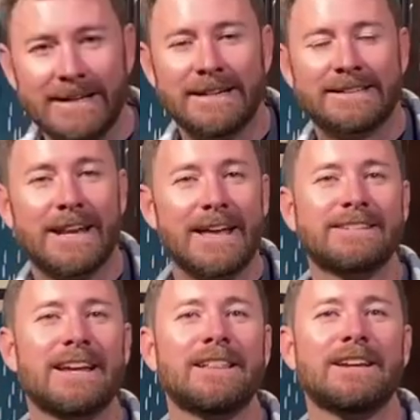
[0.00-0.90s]
Today's
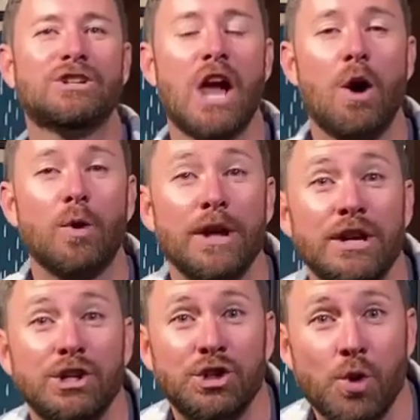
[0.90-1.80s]
daily shower
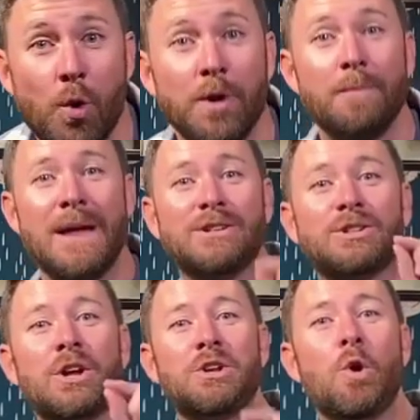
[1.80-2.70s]
is shorter based
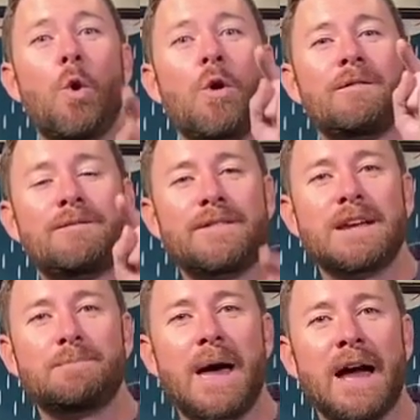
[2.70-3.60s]
on your
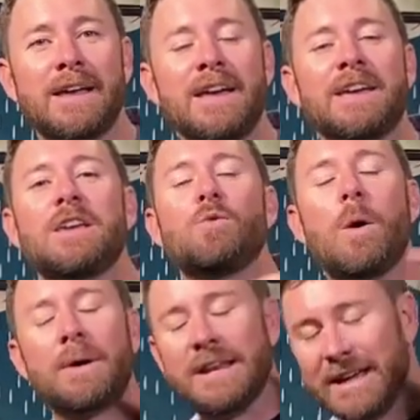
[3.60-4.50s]
feedback. You
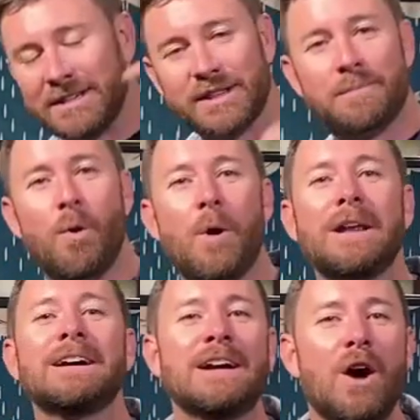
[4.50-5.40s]
want me to get to the
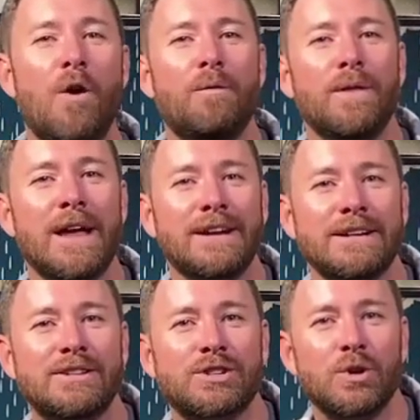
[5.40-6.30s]
point? Hopefully I
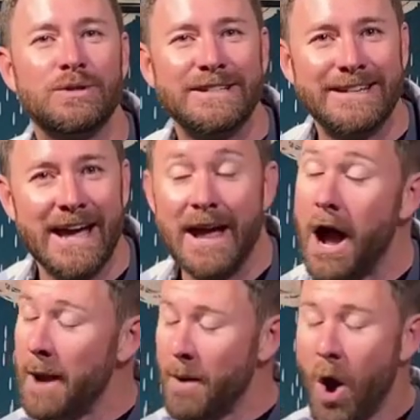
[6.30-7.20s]
did so today.
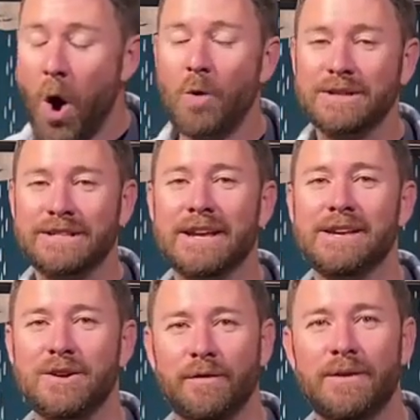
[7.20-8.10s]
I'm always
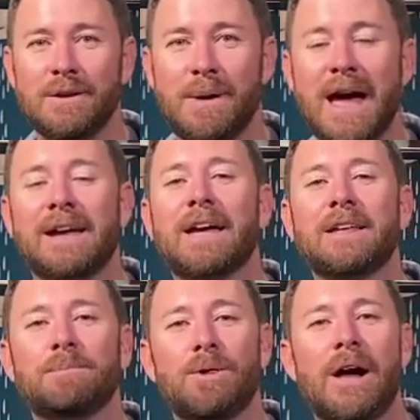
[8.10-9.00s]
taking your feedback and
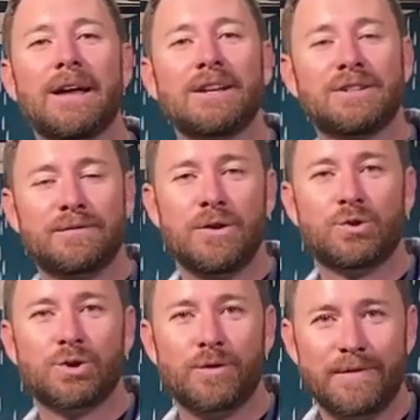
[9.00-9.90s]
applying it to
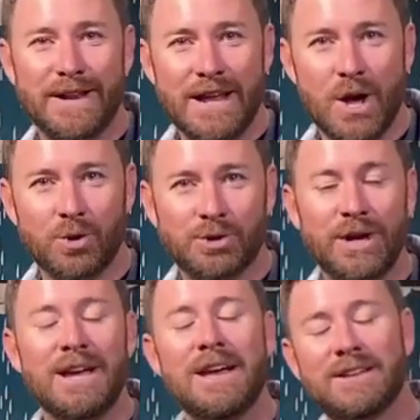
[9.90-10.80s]
future videos.
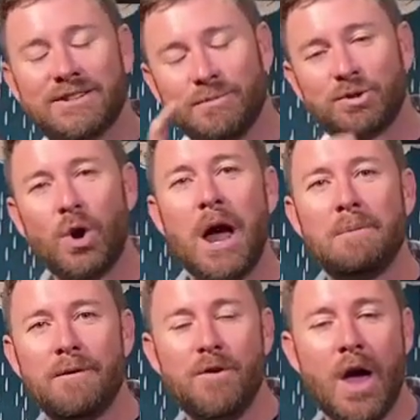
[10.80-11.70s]
Subscribe
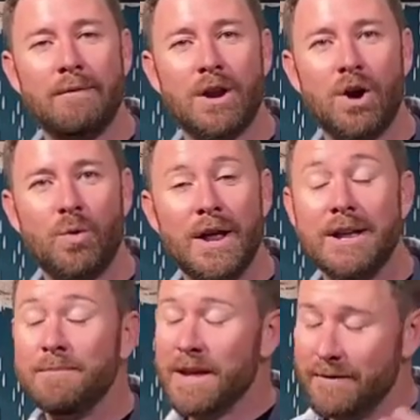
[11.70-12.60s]
if you haven't
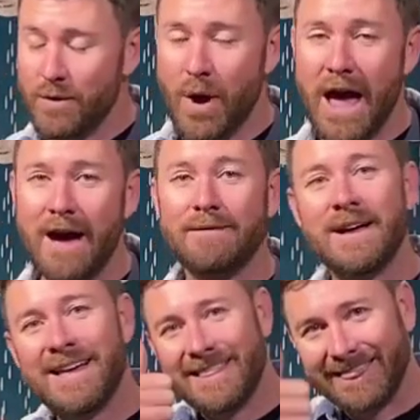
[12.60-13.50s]
already. If you have,
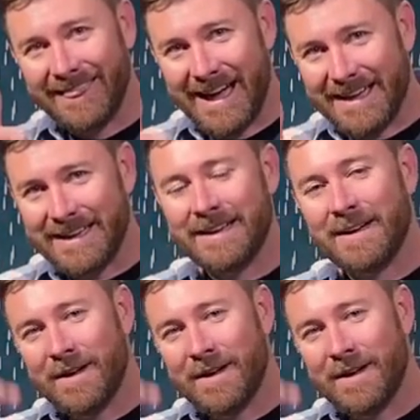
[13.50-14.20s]
like